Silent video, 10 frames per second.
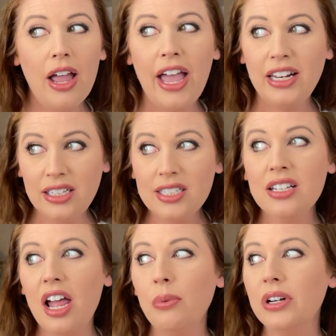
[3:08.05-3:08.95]
any
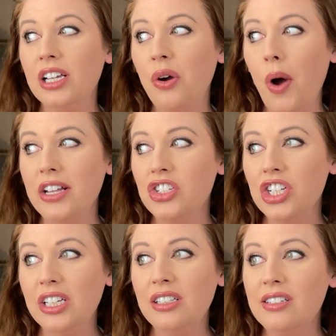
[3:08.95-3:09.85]
celebrity
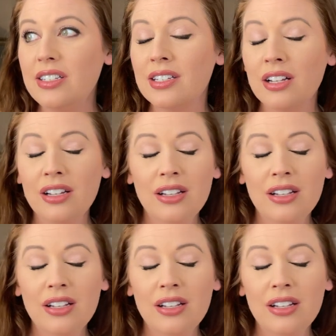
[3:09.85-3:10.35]
questions